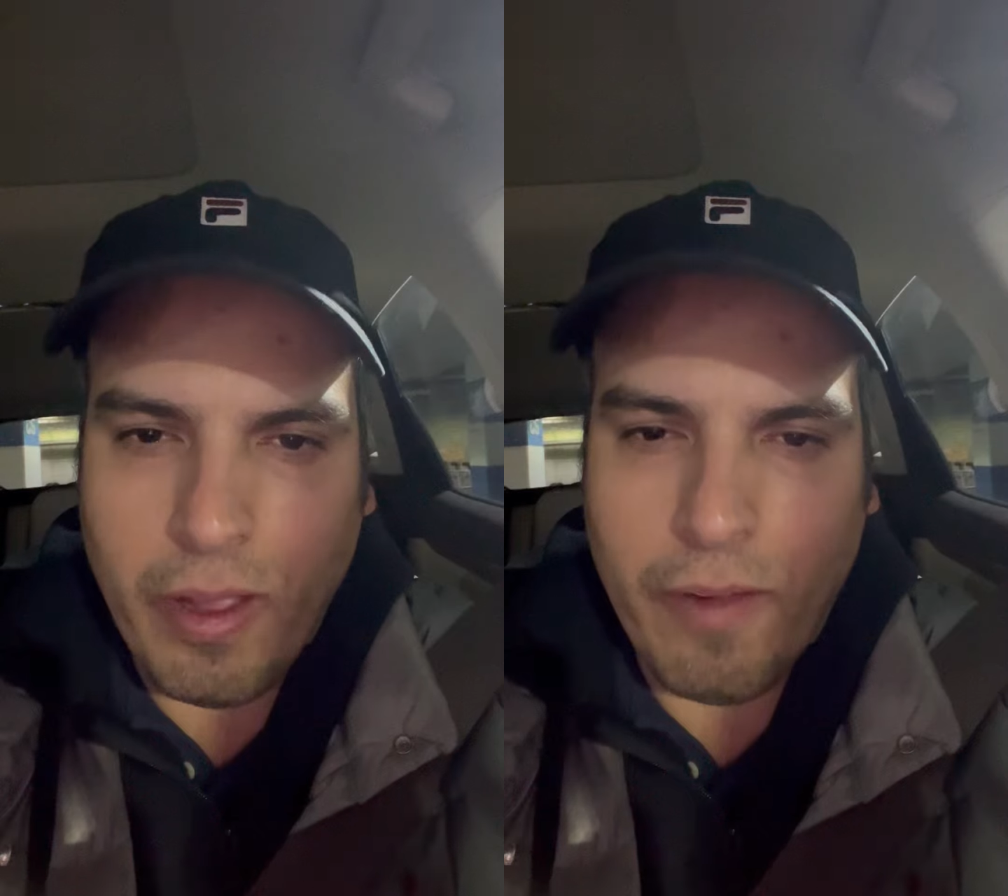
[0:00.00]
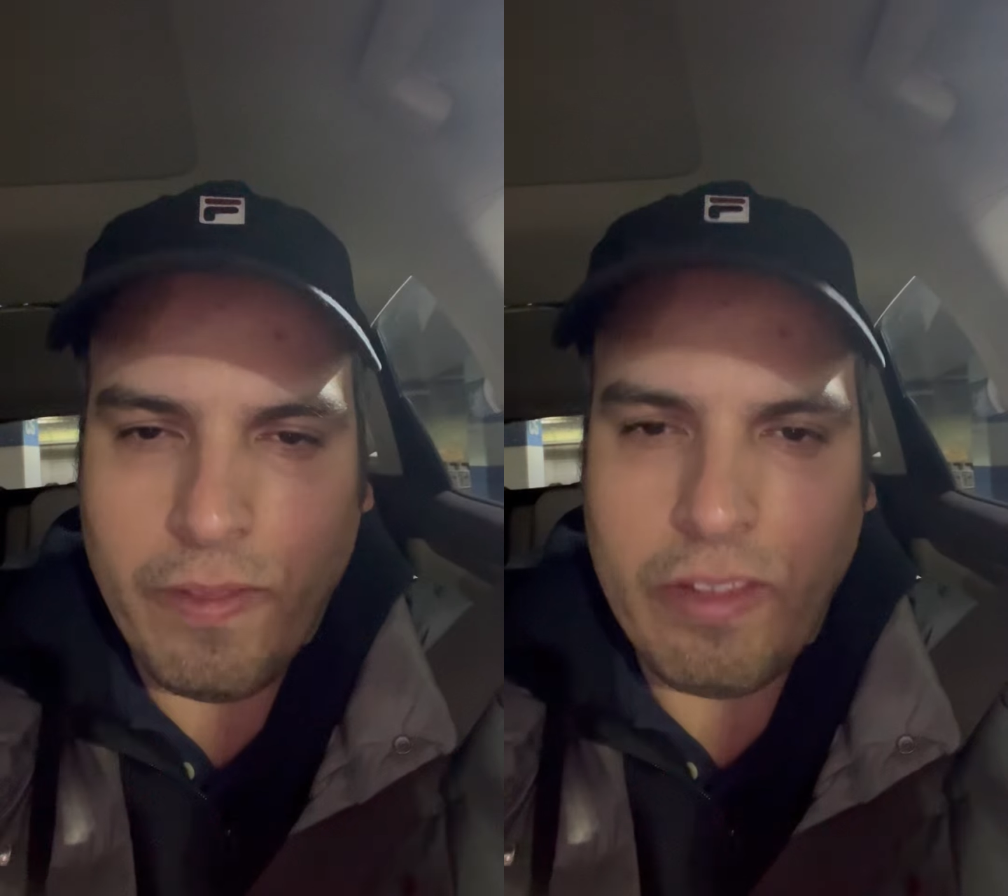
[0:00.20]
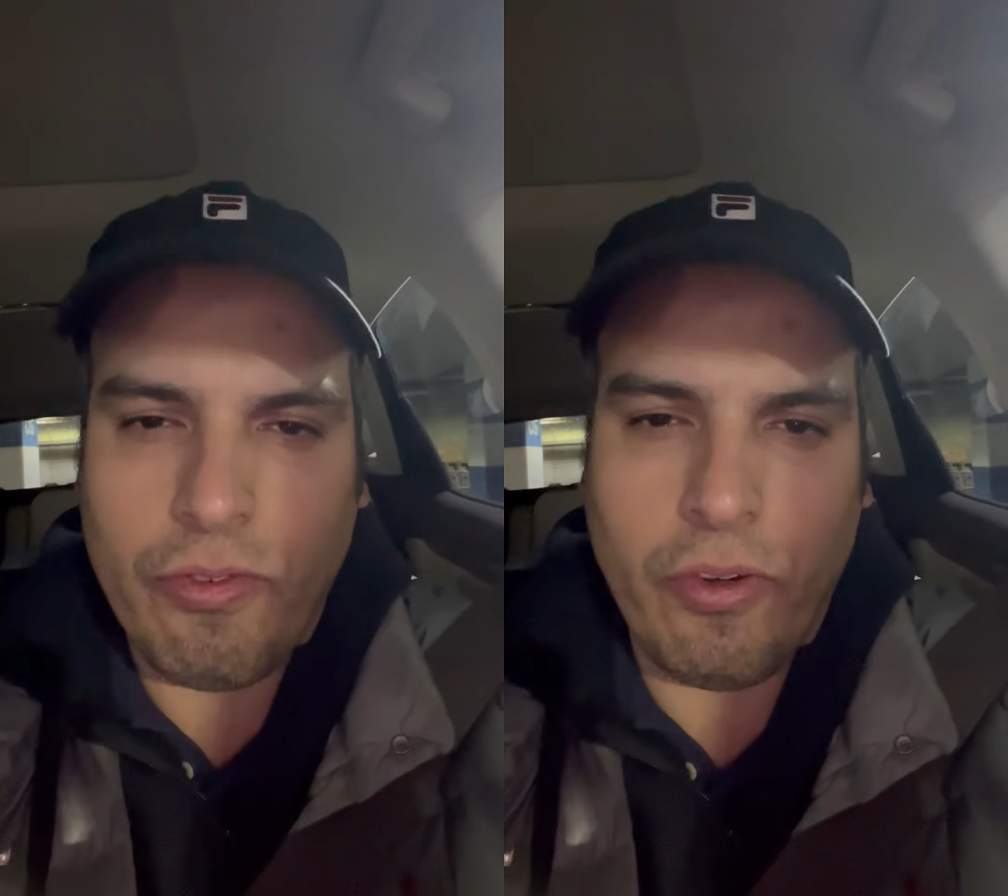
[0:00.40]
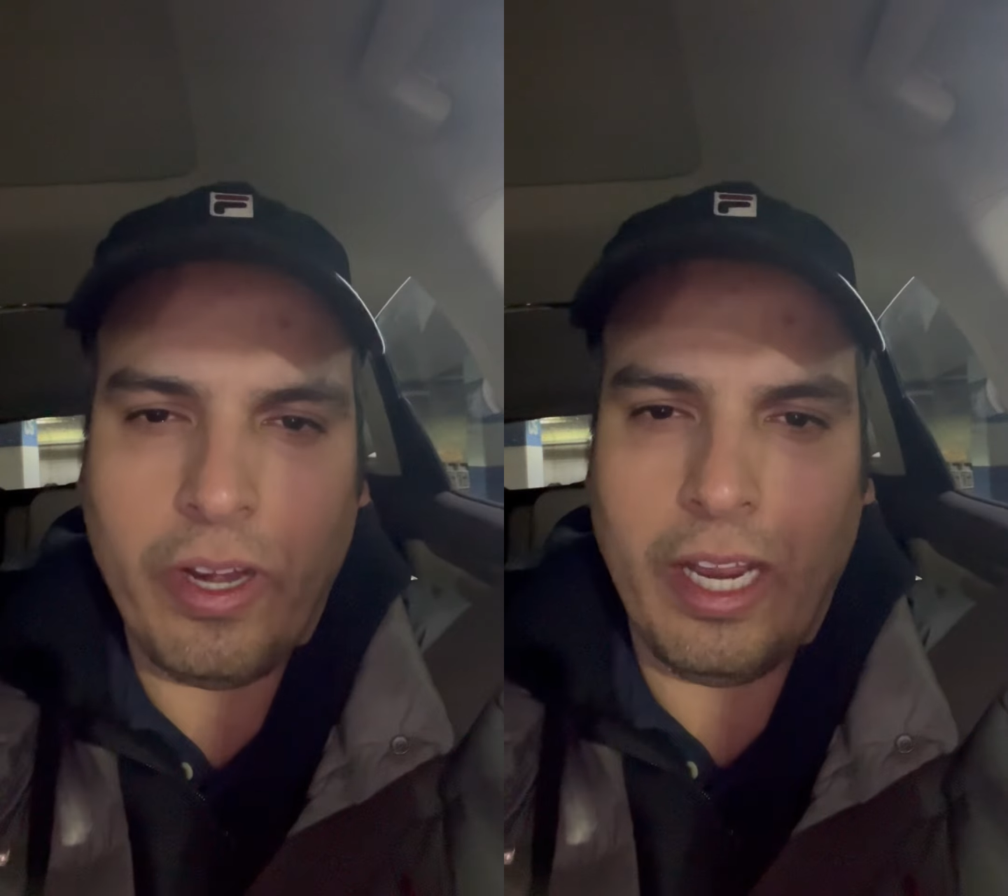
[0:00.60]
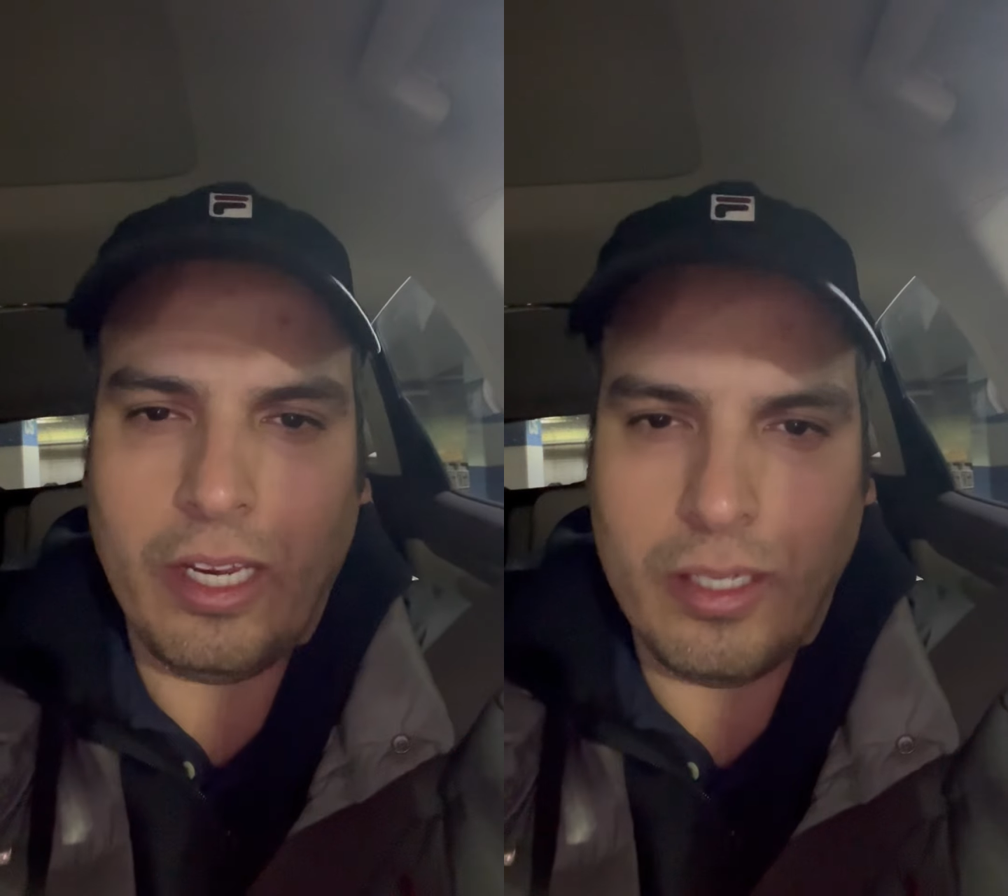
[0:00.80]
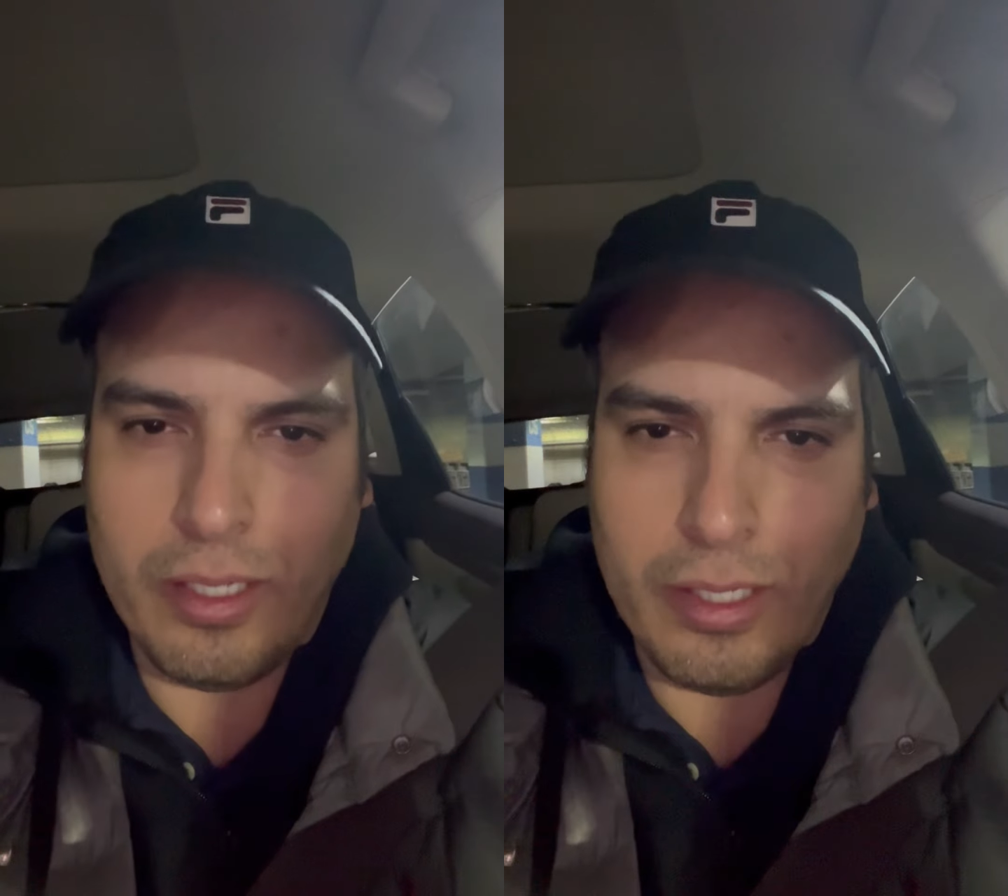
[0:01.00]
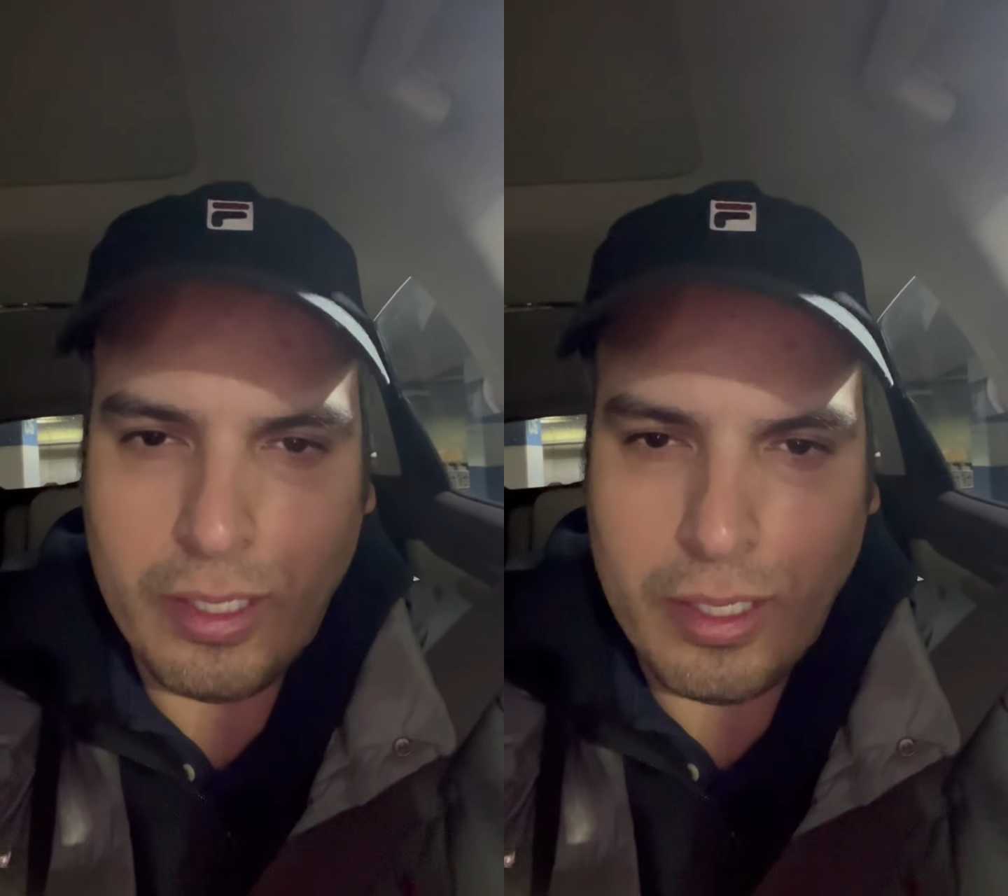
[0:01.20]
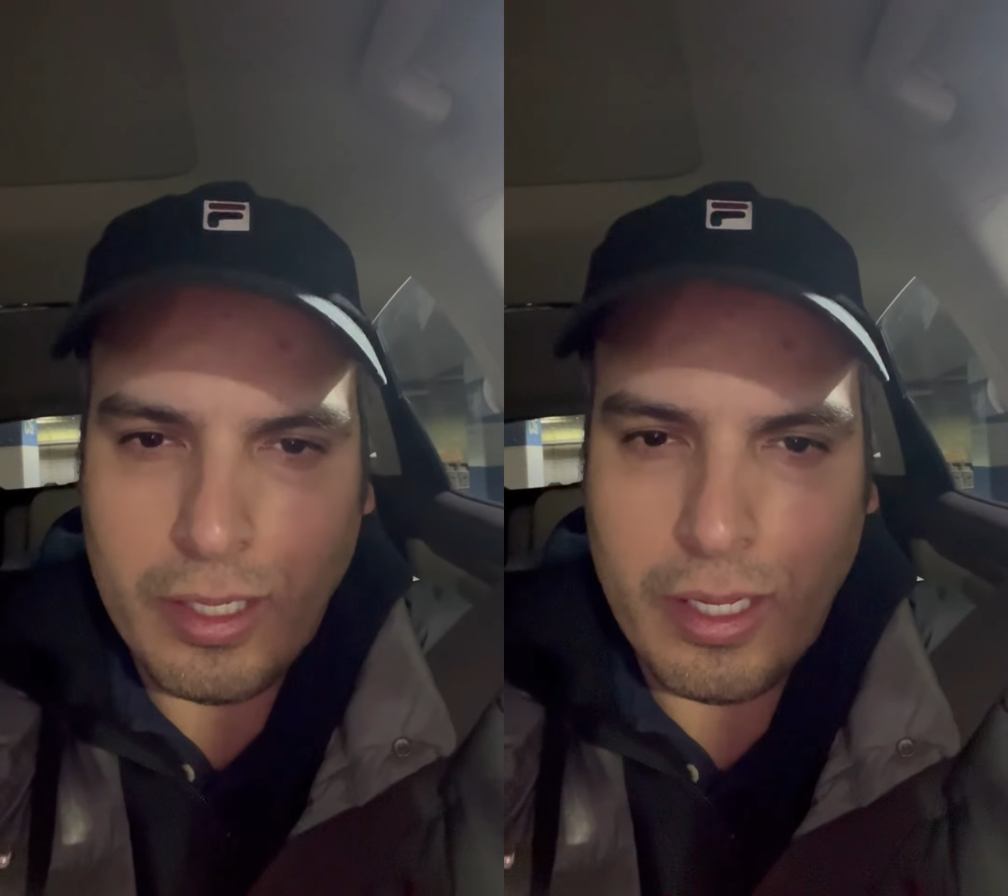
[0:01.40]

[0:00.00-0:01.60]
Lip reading: of these three nations.